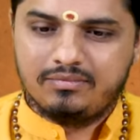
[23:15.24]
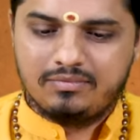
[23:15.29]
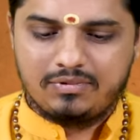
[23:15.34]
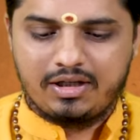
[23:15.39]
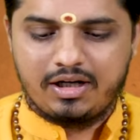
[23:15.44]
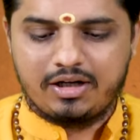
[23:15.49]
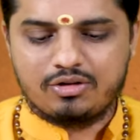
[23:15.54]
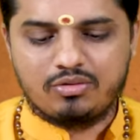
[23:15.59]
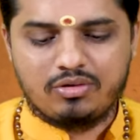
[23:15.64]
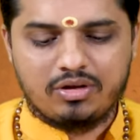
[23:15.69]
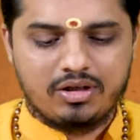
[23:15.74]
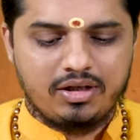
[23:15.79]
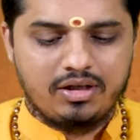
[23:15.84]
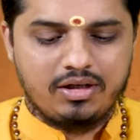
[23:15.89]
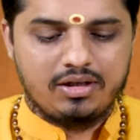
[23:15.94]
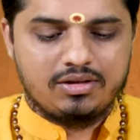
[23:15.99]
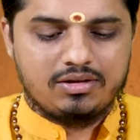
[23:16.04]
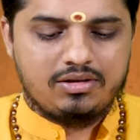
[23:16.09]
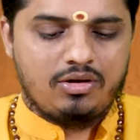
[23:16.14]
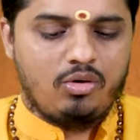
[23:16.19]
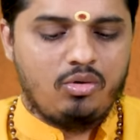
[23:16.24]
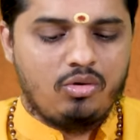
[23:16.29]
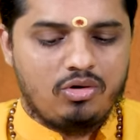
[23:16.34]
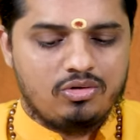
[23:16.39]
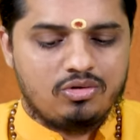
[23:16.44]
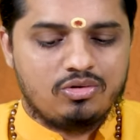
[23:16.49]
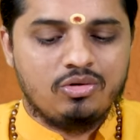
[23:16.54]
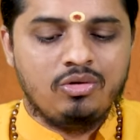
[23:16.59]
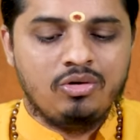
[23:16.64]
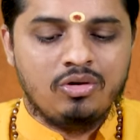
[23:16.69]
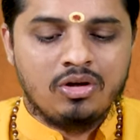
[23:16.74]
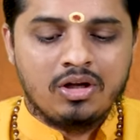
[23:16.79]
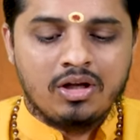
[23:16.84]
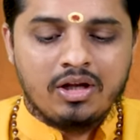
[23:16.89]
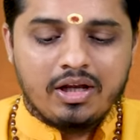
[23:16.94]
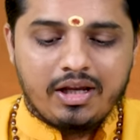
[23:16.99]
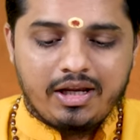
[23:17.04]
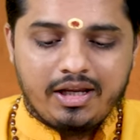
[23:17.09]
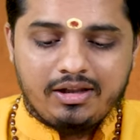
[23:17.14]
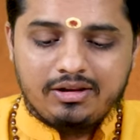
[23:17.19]
That's what he does now also.
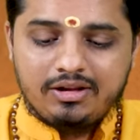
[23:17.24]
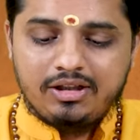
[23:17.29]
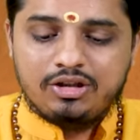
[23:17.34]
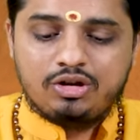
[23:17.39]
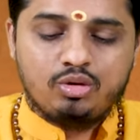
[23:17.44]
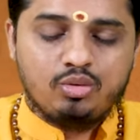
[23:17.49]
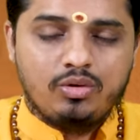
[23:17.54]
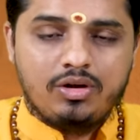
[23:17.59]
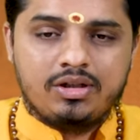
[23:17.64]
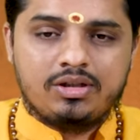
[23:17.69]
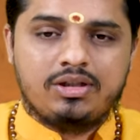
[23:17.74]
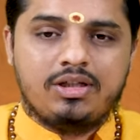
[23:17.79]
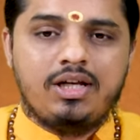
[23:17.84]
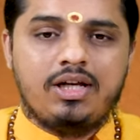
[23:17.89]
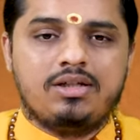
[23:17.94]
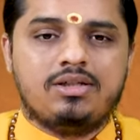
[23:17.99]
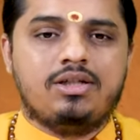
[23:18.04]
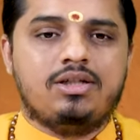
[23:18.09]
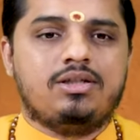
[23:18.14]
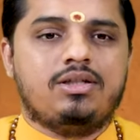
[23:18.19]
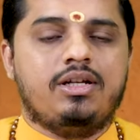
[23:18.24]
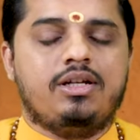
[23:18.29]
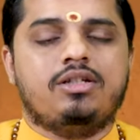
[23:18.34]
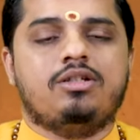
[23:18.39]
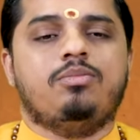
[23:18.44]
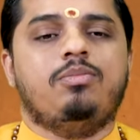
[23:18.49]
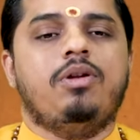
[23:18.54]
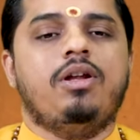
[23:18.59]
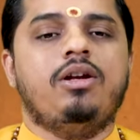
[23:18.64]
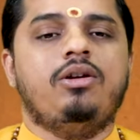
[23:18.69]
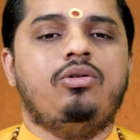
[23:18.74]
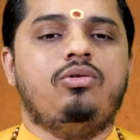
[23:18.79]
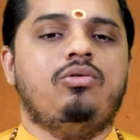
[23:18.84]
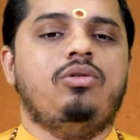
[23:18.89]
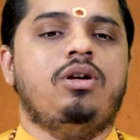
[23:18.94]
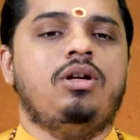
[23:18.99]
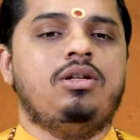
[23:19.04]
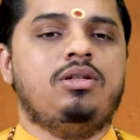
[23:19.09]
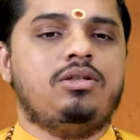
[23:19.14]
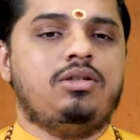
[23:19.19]
In this verse, he has just explained to
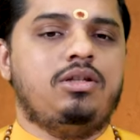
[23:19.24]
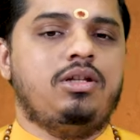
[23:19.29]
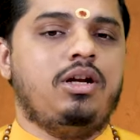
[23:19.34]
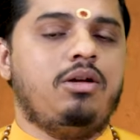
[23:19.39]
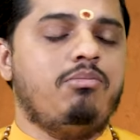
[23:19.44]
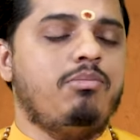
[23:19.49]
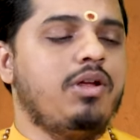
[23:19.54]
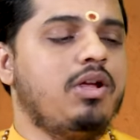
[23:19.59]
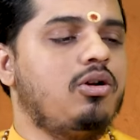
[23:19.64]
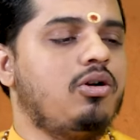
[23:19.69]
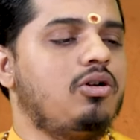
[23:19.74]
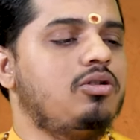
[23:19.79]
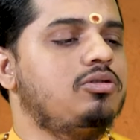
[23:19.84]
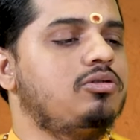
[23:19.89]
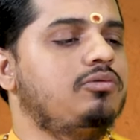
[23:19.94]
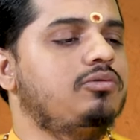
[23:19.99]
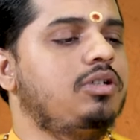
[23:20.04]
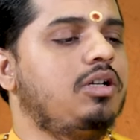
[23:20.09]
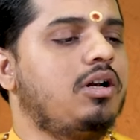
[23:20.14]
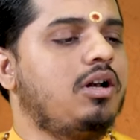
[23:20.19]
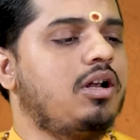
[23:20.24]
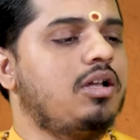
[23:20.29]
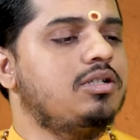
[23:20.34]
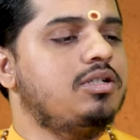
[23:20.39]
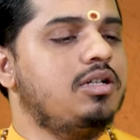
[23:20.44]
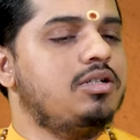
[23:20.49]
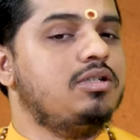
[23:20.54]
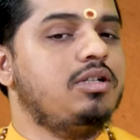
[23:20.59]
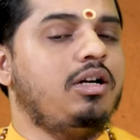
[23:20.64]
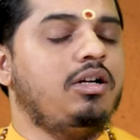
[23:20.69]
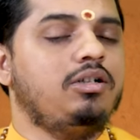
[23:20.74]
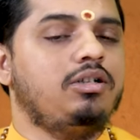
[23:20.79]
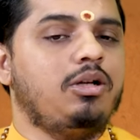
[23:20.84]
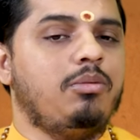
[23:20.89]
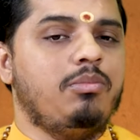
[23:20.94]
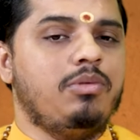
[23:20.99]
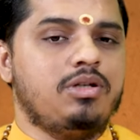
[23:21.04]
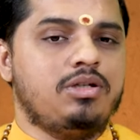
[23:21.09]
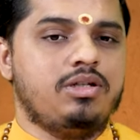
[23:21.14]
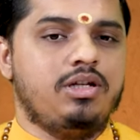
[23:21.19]
us that because of the rajas and
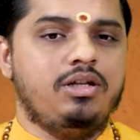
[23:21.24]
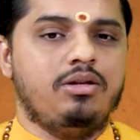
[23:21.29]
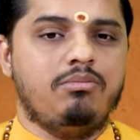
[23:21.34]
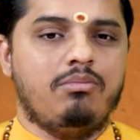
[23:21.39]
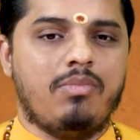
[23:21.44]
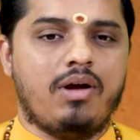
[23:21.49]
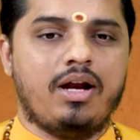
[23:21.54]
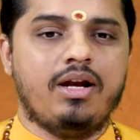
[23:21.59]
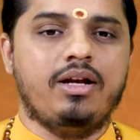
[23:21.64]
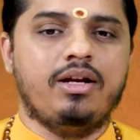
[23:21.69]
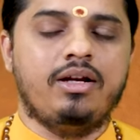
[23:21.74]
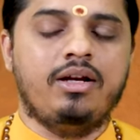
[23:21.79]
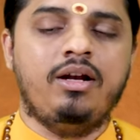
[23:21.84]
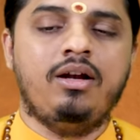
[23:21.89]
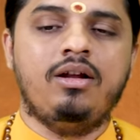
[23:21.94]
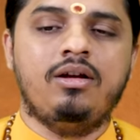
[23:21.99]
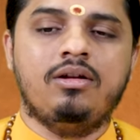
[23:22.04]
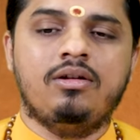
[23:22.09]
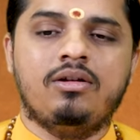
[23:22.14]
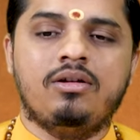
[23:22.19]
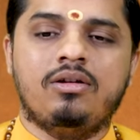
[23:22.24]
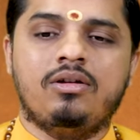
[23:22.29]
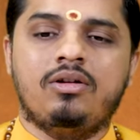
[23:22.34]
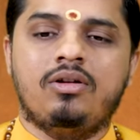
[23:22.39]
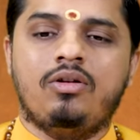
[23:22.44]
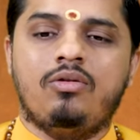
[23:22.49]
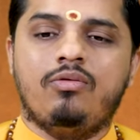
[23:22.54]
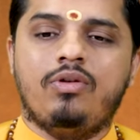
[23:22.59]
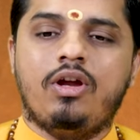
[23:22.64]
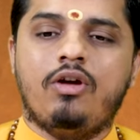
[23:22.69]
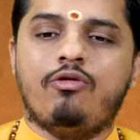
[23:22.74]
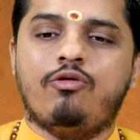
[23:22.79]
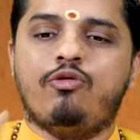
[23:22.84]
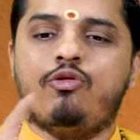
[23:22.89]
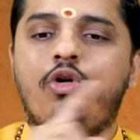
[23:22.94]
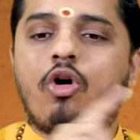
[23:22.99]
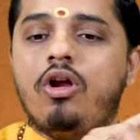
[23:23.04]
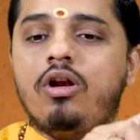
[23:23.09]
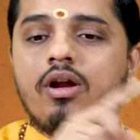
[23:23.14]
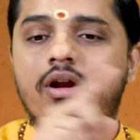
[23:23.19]
tamas in mind, we have
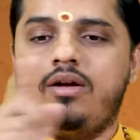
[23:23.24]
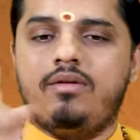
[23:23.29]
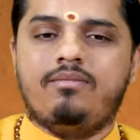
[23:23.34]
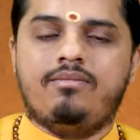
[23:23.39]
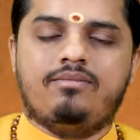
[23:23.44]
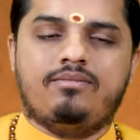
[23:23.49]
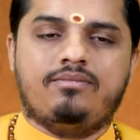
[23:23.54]
fallen.